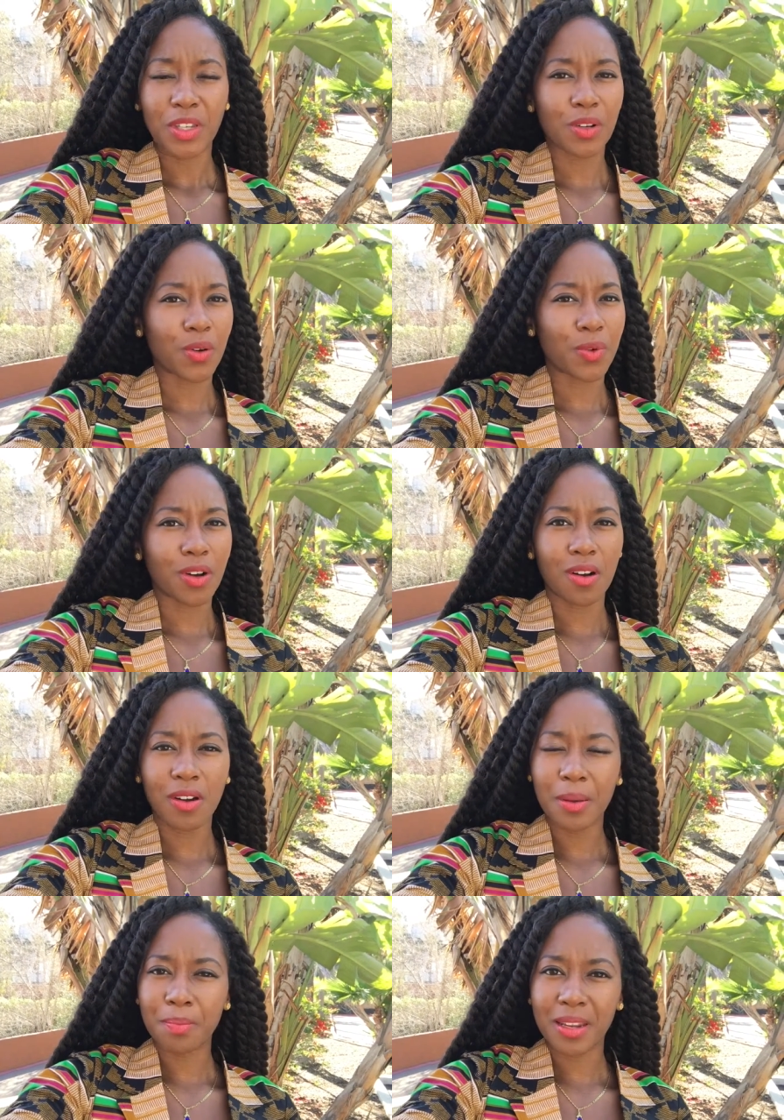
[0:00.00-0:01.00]
you know we're all
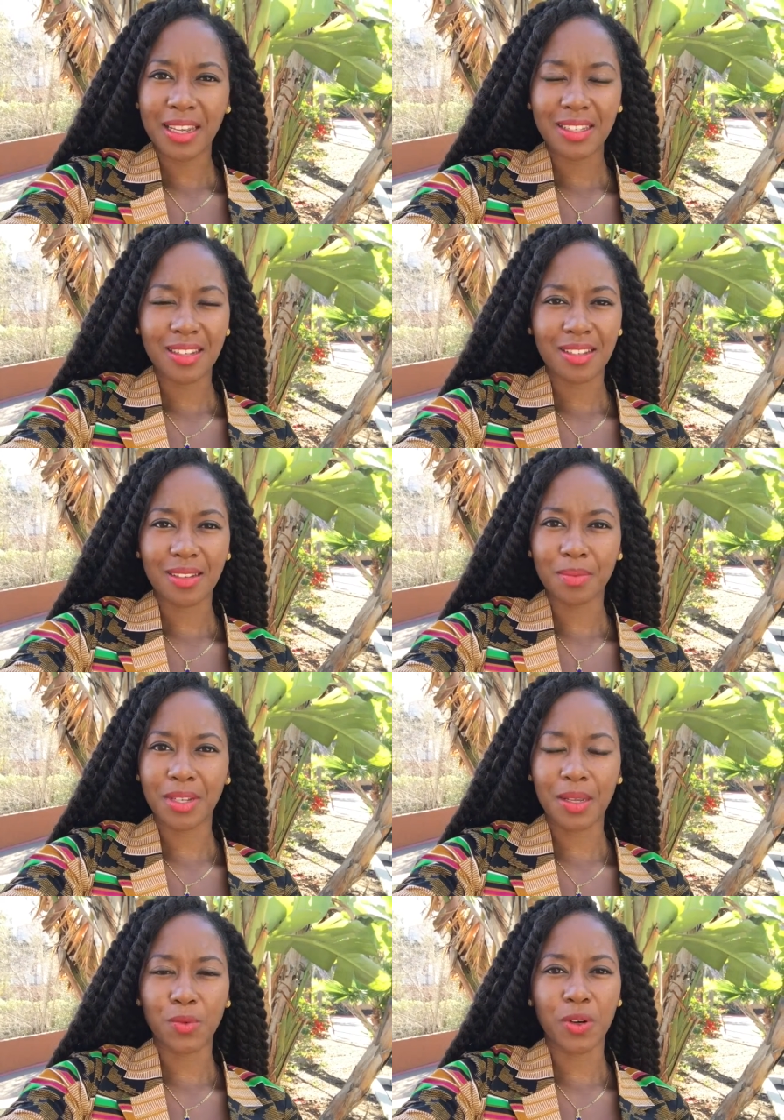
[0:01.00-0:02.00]
in places
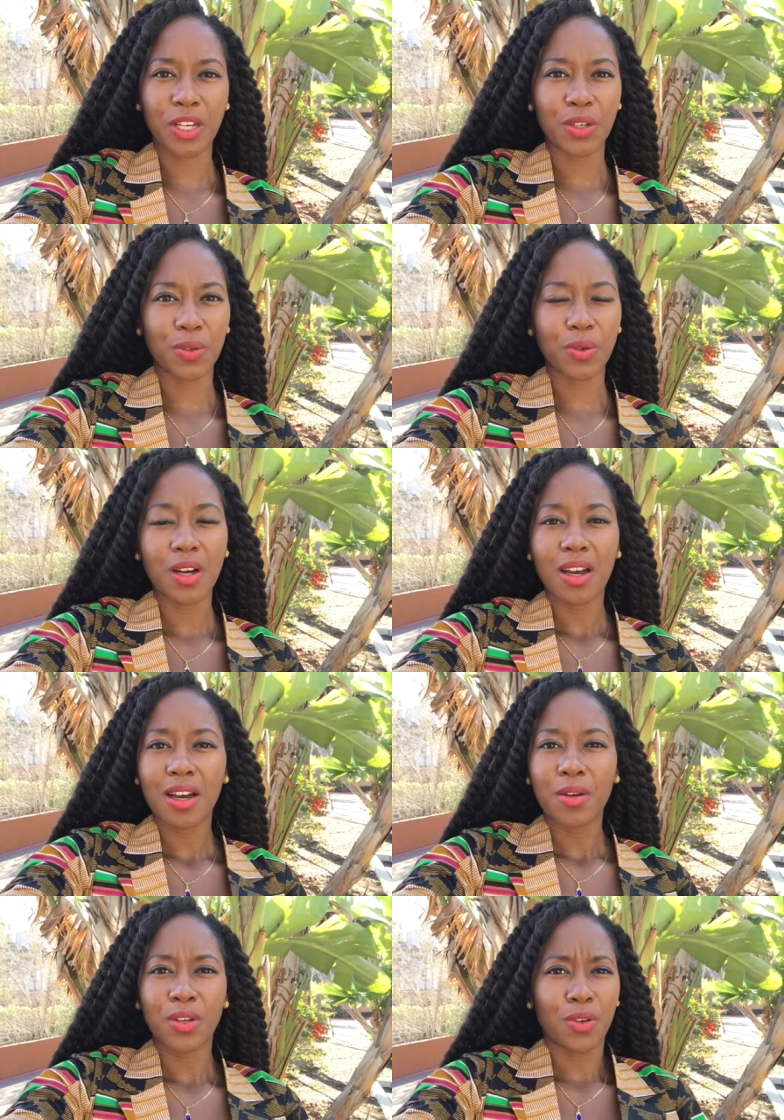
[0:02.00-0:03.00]
sometimes where you
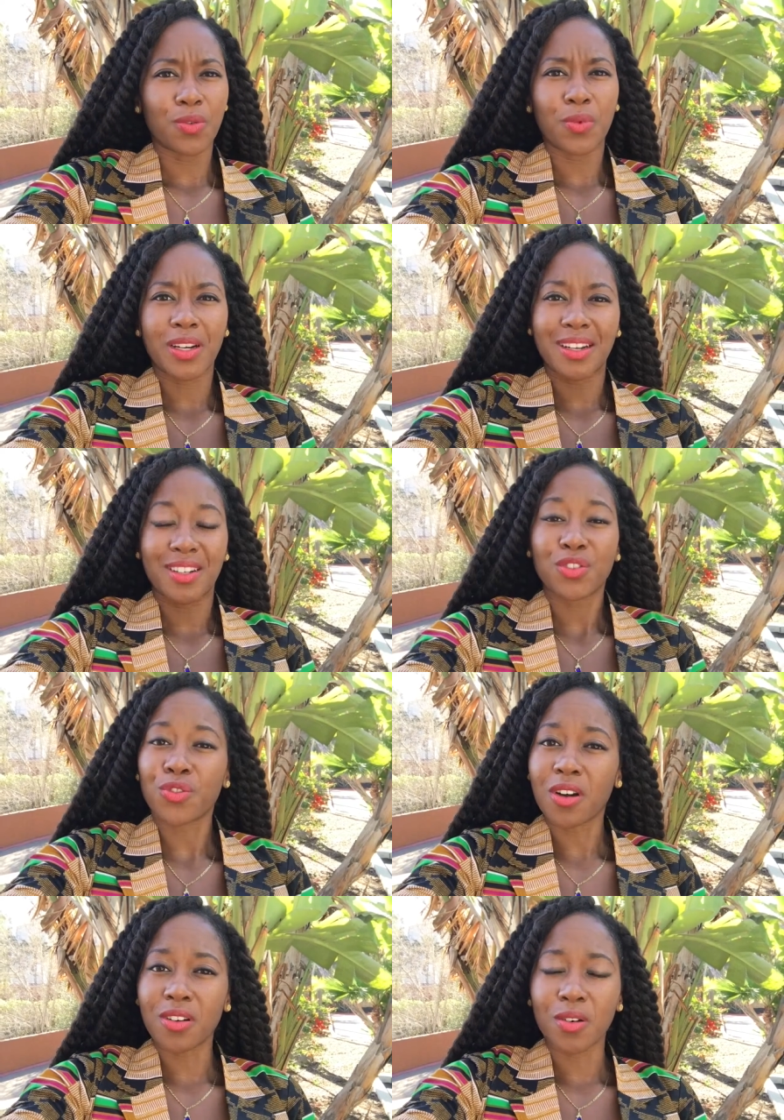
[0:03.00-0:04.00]
you know where there's a
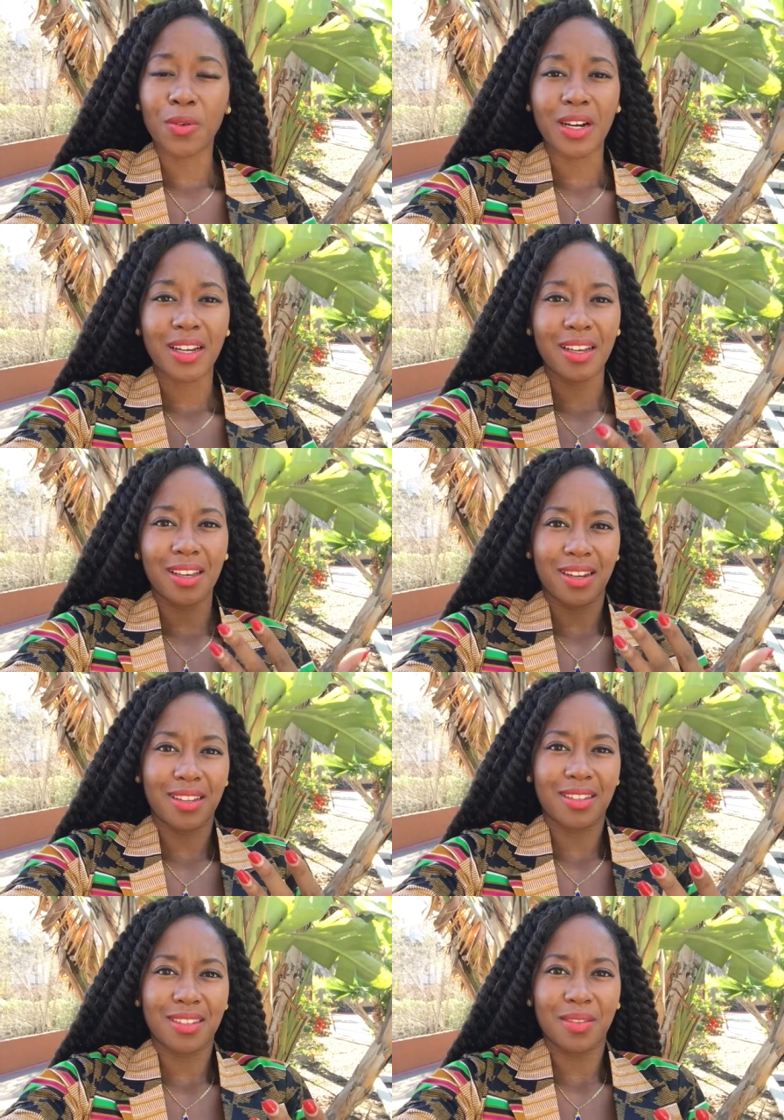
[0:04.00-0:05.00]
struggle where it
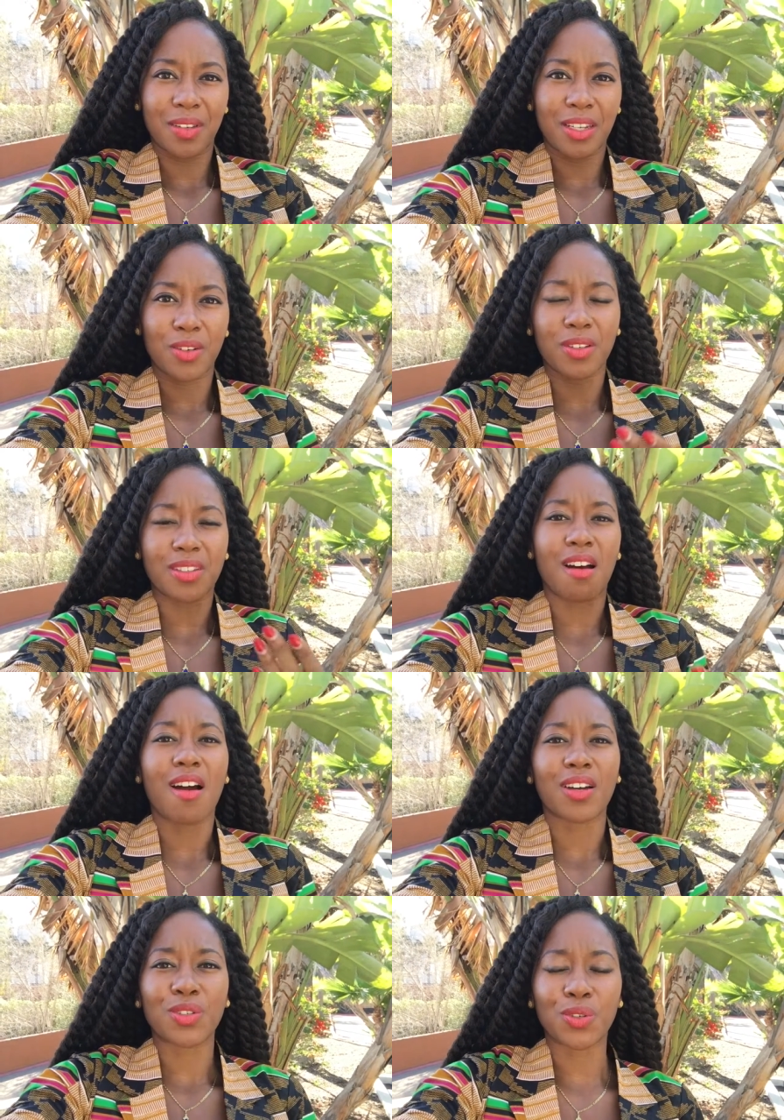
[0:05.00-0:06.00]
is you know it's
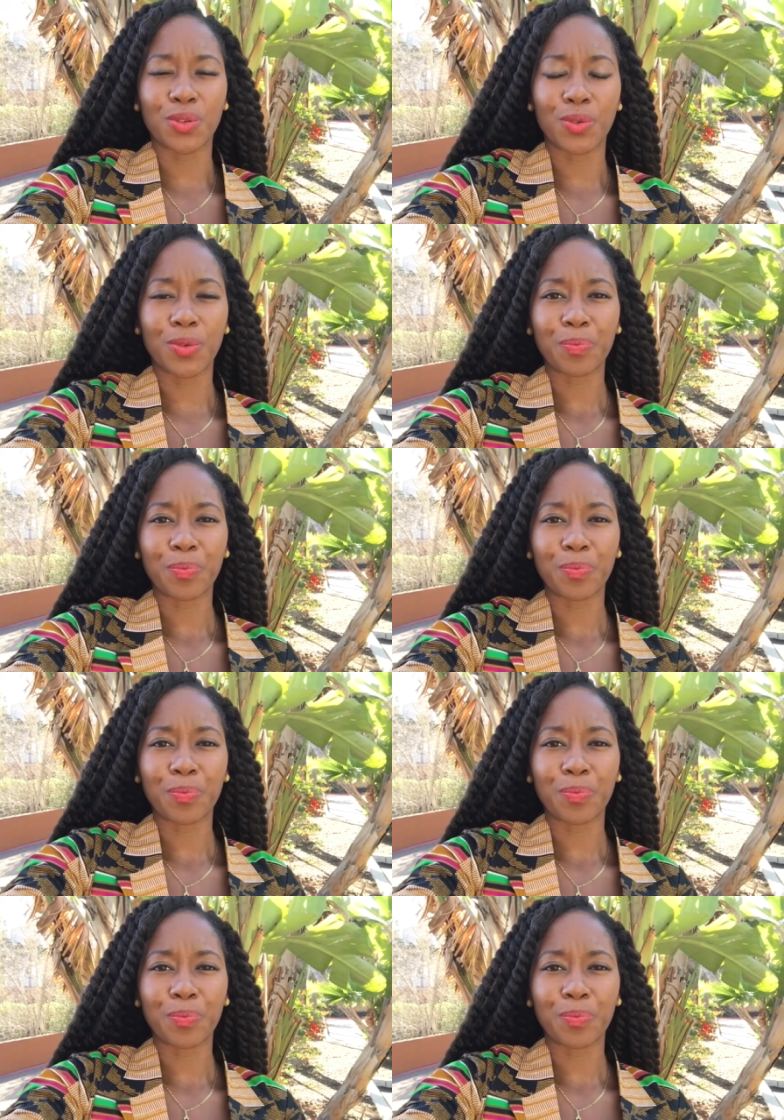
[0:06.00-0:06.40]
hard to